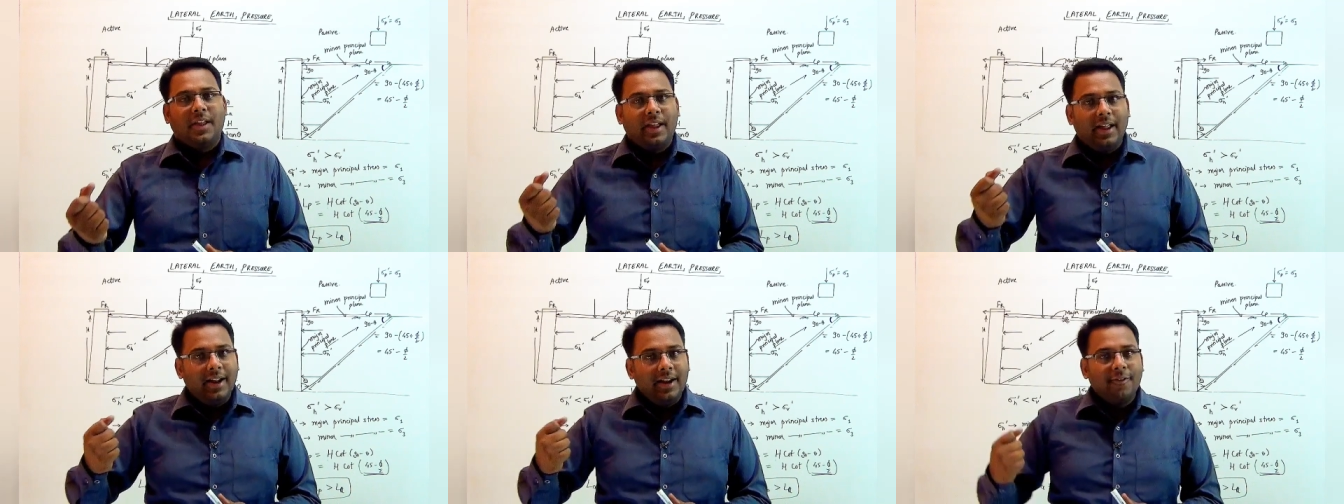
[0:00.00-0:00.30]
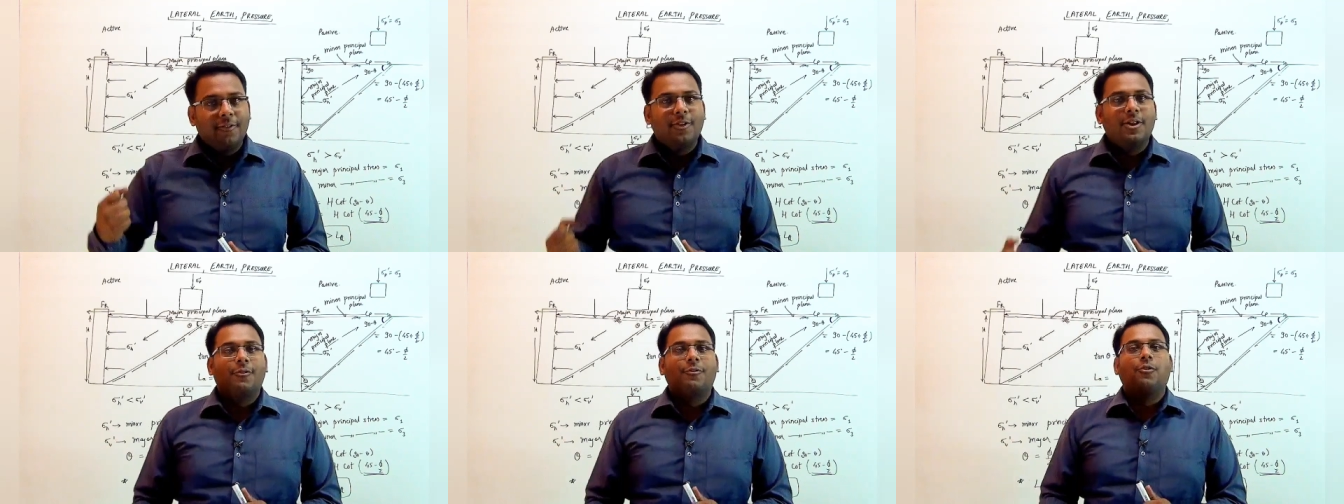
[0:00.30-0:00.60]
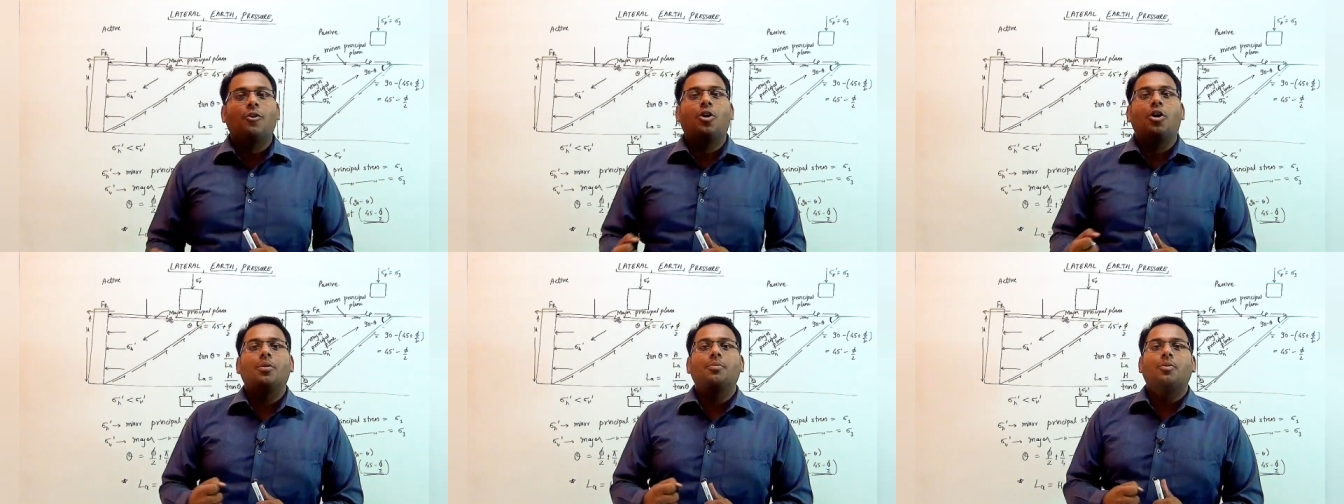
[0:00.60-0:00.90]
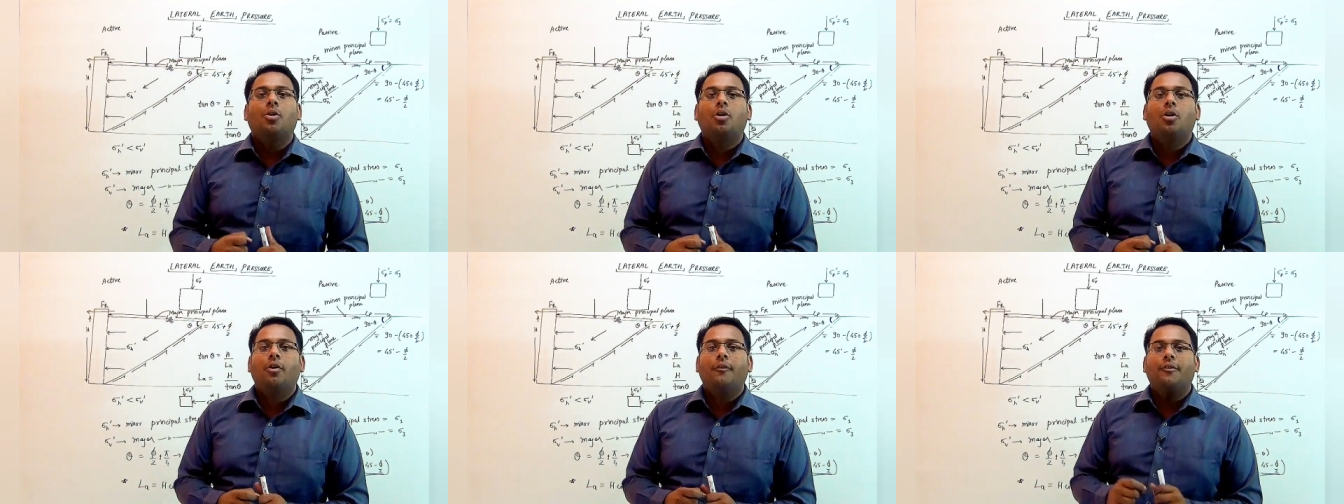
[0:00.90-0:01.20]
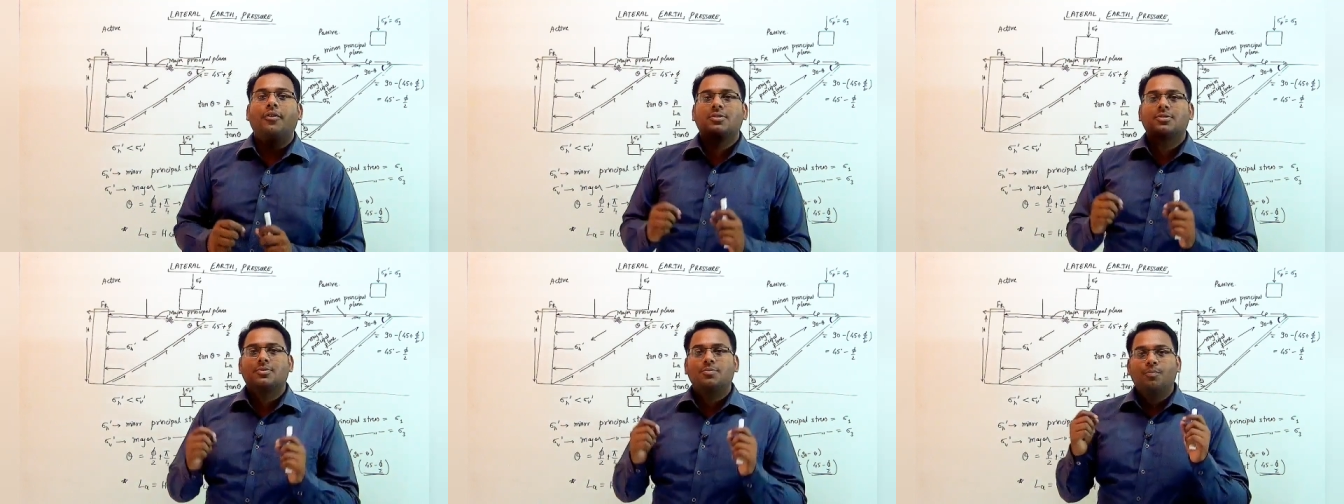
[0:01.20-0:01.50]
in the form
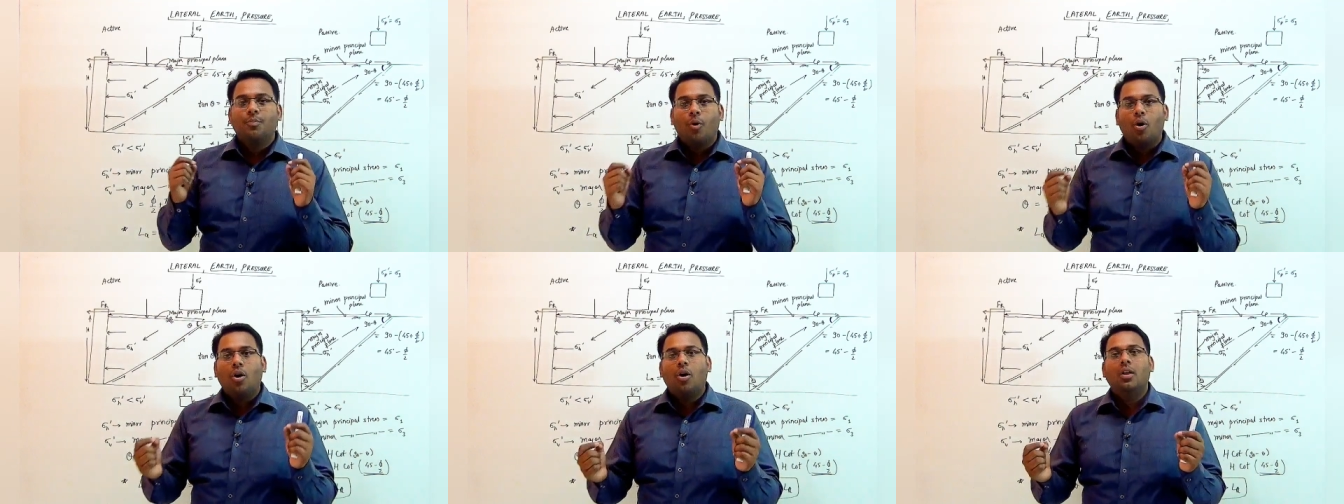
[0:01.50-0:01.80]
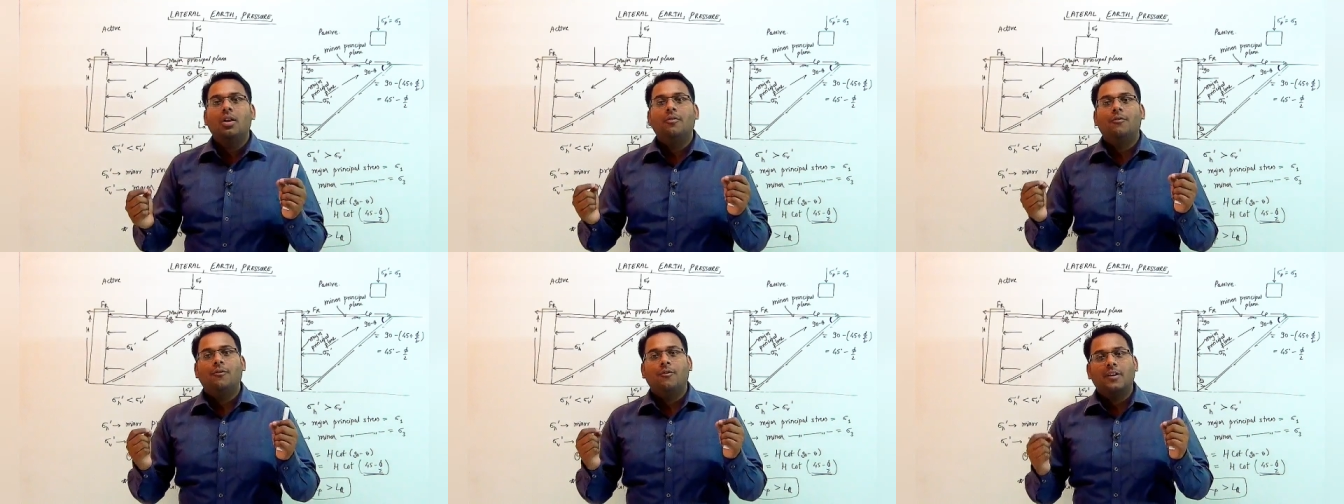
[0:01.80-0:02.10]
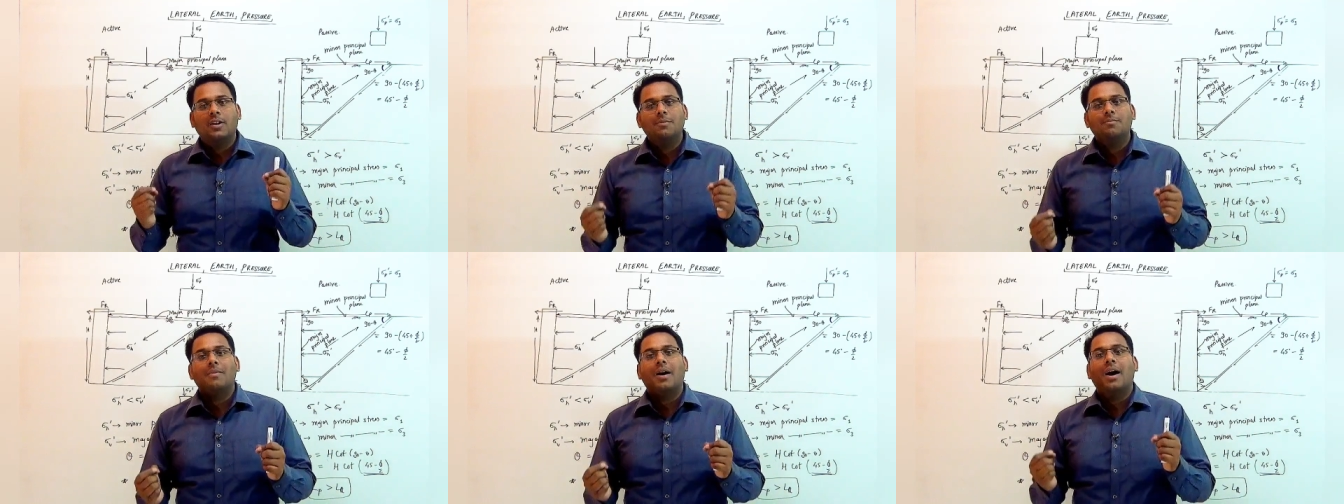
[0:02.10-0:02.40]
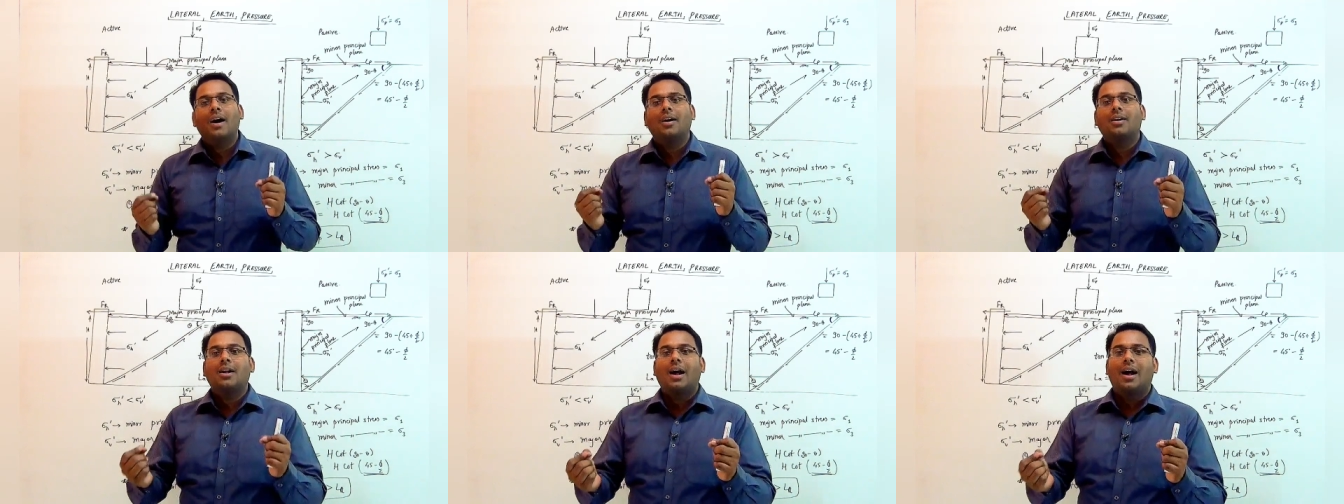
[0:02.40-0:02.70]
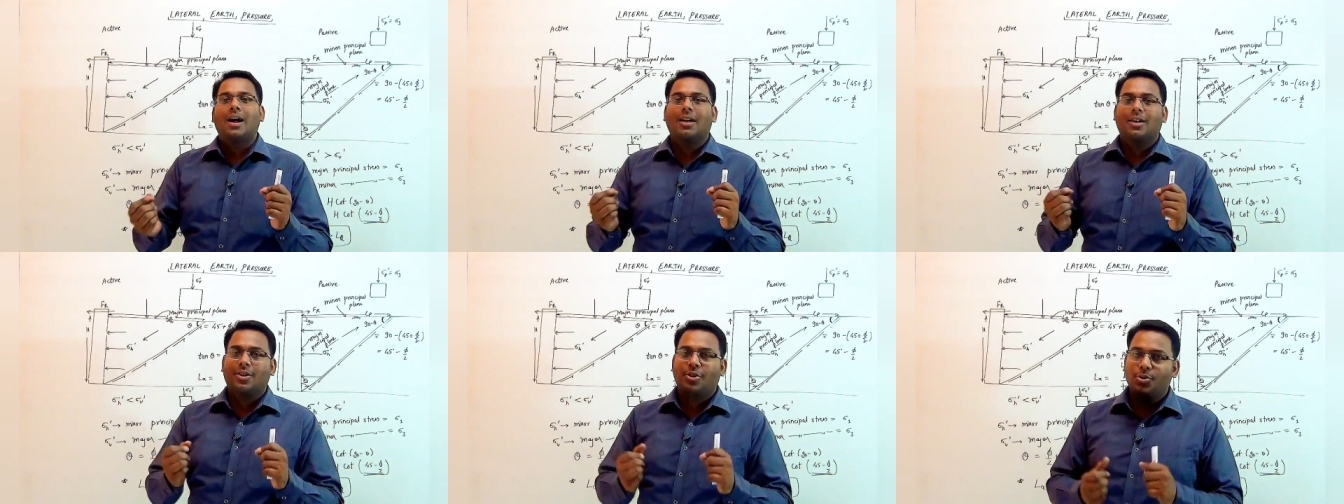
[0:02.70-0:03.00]
of small one mark
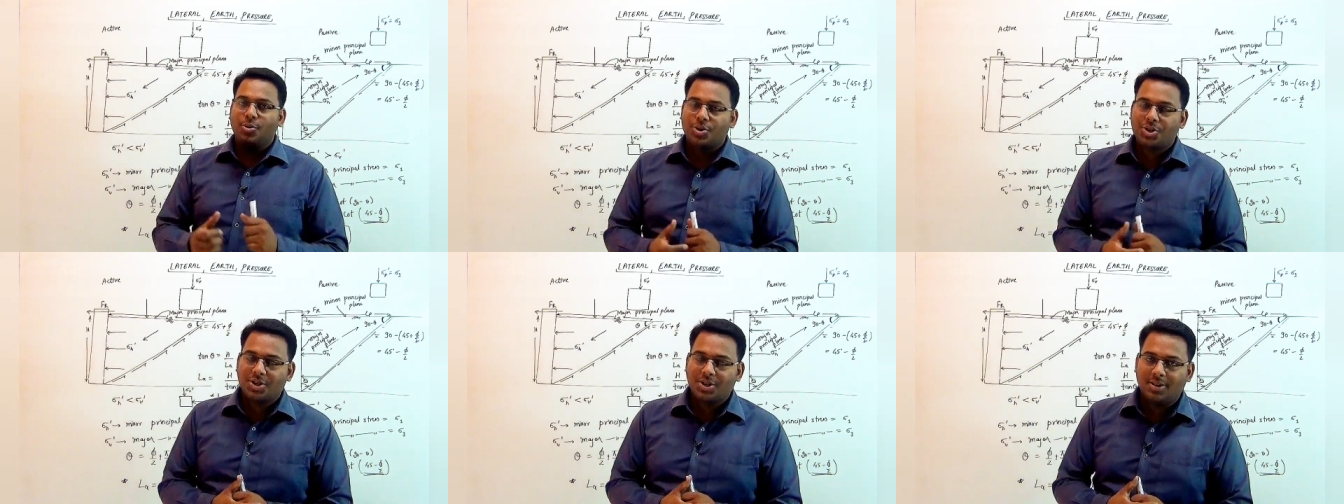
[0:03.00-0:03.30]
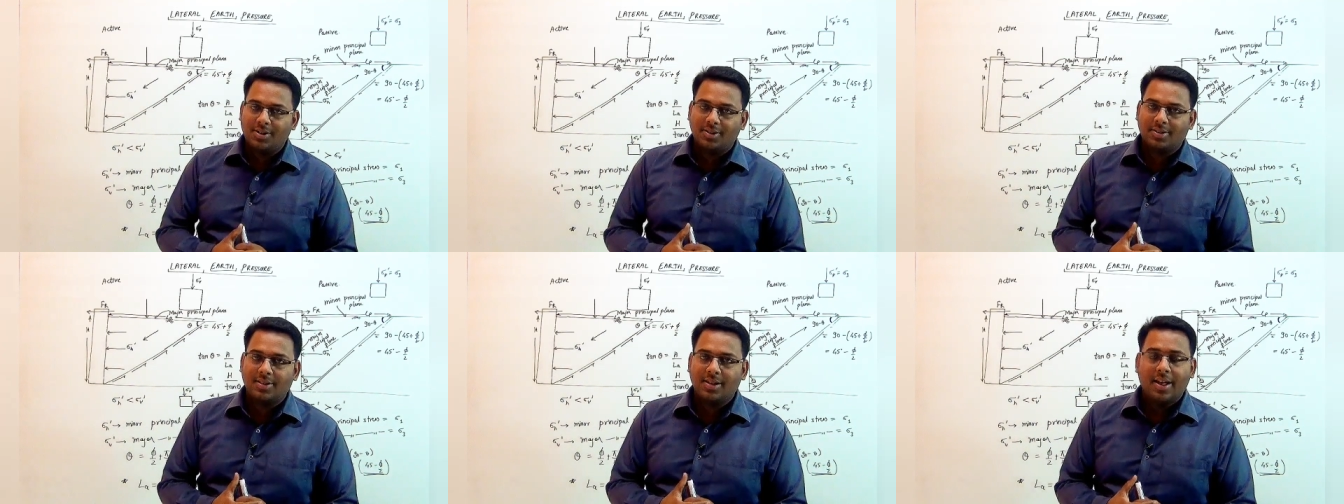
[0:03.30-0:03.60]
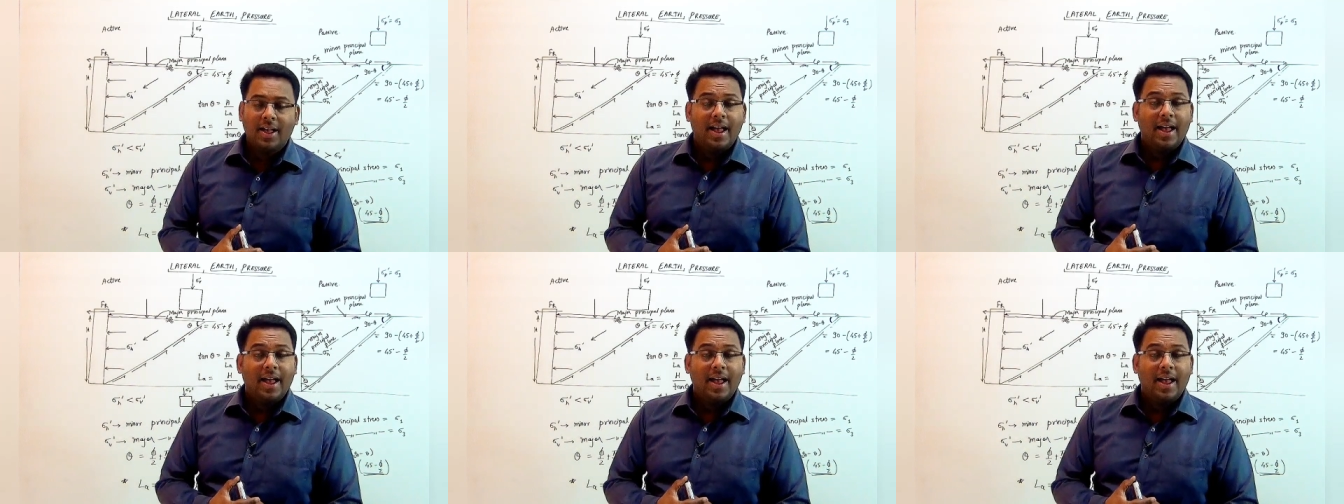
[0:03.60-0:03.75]
questions